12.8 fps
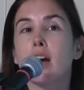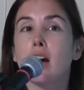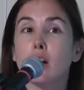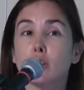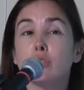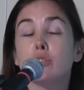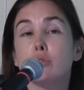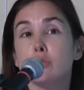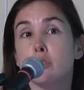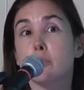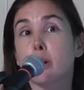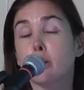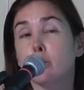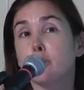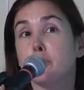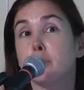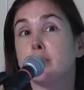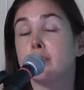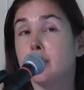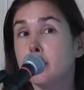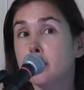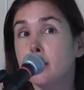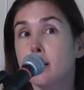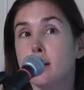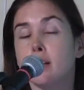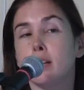how to use the power of big
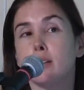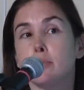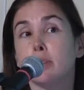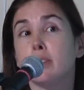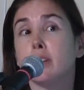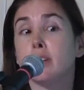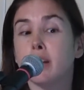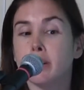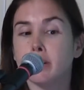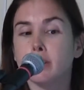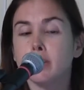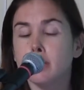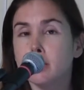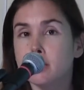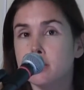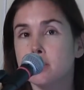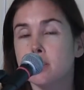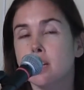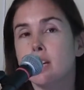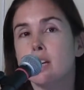data and big data analytics